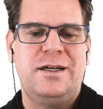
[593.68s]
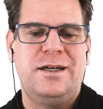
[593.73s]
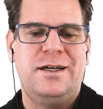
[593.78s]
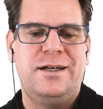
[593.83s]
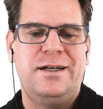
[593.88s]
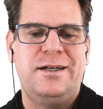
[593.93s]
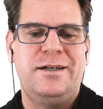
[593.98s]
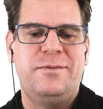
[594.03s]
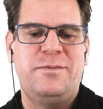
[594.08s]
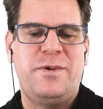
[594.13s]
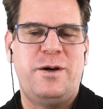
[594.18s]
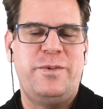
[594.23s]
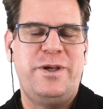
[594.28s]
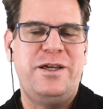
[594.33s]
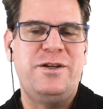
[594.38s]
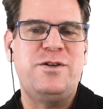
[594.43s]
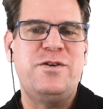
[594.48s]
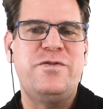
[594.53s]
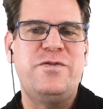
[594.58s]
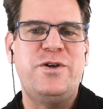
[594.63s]
I'll
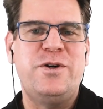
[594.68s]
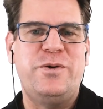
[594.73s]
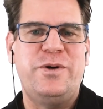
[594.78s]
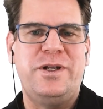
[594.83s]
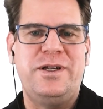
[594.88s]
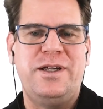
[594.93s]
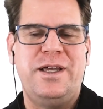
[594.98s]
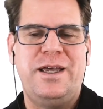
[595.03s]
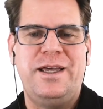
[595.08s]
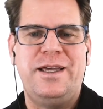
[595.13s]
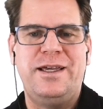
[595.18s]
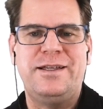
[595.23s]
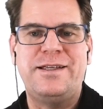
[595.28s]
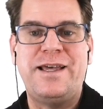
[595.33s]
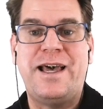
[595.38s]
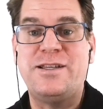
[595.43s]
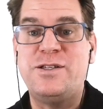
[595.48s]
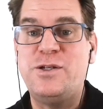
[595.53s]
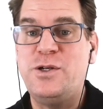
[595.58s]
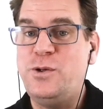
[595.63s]
be interviewing a
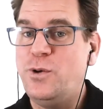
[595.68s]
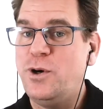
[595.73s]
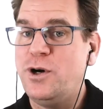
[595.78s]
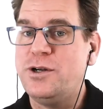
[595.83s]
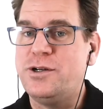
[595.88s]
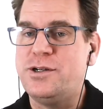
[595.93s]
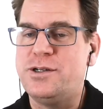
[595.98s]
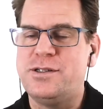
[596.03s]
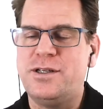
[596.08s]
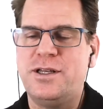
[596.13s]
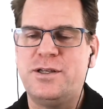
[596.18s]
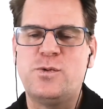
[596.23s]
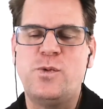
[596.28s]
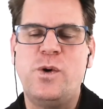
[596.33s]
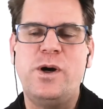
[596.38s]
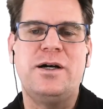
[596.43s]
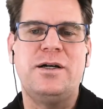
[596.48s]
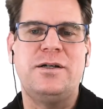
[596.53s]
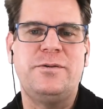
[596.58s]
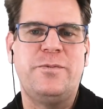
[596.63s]
tattoo artist as
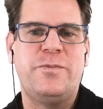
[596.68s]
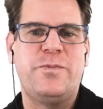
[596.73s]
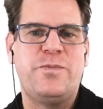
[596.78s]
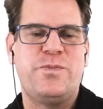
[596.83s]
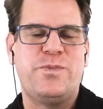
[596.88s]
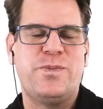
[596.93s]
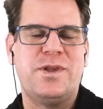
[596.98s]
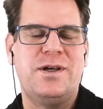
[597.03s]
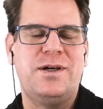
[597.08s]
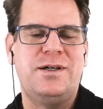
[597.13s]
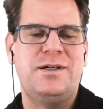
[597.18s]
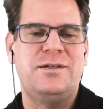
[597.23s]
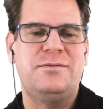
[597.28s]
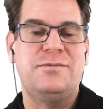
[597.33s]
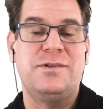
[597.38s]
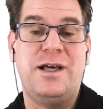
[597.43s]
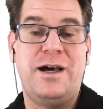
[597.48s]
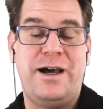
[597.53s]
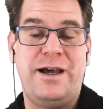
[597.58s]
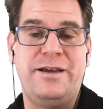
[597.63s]
well,
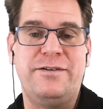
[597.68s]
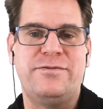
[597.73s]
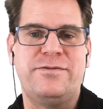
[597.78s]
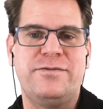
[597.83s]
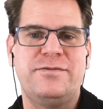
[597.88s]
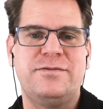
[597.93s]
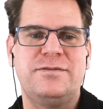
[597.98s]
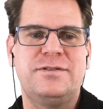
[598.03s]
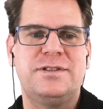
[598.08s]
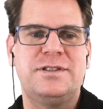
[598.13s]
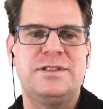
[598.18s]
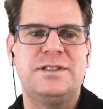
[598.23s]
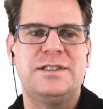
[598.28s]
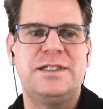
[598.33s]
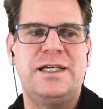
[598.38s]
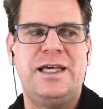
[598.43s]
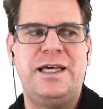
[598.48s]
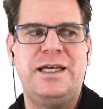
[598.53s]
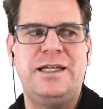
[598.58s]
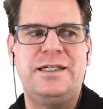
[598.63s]
live,
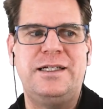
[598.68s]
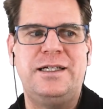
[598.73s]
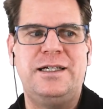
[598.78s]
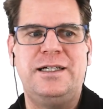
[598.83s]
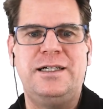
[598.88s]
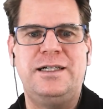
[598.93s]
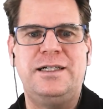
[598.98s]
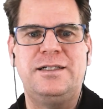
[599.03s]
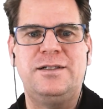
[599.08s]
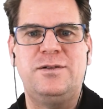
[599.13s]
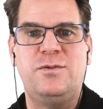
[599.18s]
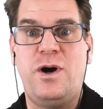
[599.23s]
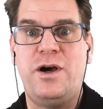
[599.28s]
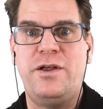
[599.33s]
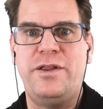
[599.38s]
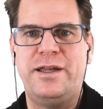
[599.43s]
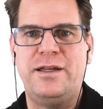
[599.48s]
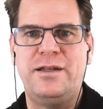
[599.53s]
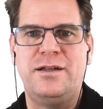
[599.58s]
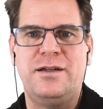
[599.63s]
and while
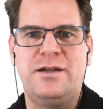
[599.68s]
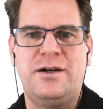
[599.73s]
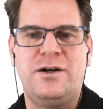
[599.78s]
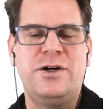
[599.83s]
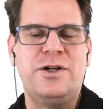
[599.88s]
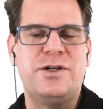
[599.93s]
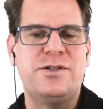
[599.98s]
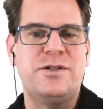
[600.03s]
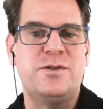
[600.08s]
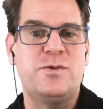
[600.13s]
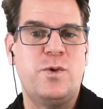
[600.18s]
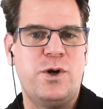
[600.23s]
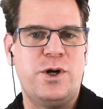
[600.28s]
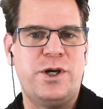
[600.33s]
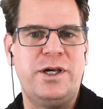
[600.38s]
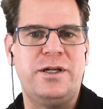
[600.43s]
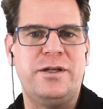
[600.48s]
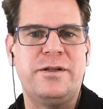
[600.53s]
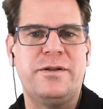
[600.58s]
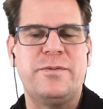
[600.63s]
that artist is
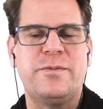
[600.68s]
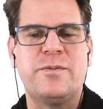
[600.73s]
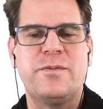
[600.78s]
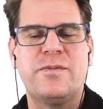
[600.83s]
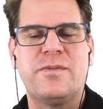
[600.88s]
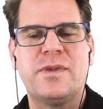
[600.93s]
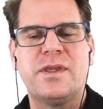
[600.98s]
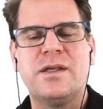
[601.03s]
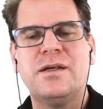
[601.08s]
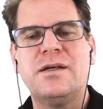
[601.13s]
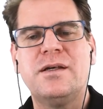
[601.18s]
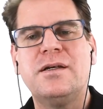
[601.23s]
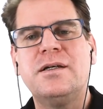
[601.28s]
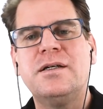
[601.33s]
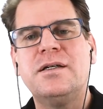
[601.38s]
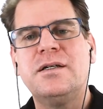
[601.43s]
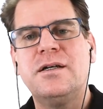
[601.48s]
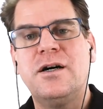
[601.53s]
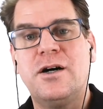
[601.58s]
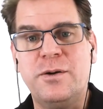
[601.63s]
working
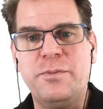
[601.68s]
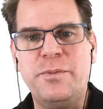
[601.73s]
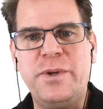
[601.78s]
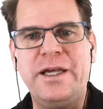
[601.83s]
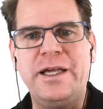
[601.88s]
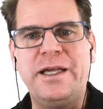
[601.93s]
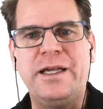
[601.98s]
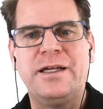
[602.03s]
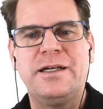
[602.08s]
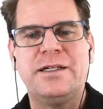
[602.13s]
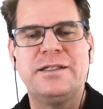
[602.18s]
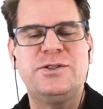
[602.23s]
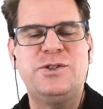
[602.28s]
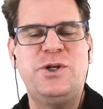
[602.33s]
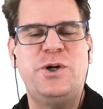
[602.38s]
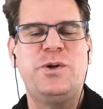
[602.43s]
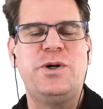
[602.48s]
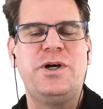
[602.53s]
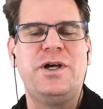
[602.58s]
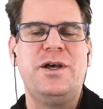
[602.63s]
on me.
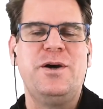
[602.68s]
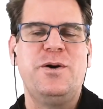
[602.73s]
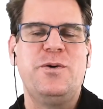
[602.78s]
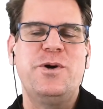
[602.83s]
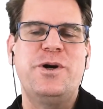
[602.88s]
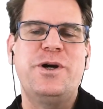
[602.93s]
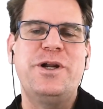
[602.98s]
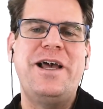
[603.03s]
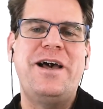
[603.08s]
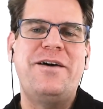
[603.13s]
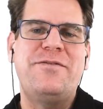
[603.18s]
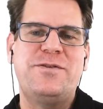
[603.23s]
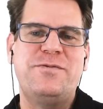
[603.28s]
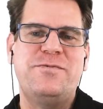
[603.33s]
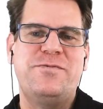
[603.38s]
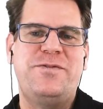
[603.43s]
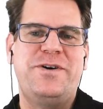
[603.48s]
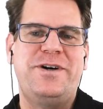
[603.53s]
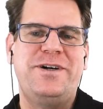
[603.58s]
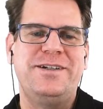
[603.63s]
So we're going to have
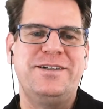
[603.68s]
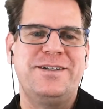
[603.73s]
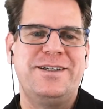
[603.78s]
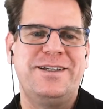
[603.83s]
some fun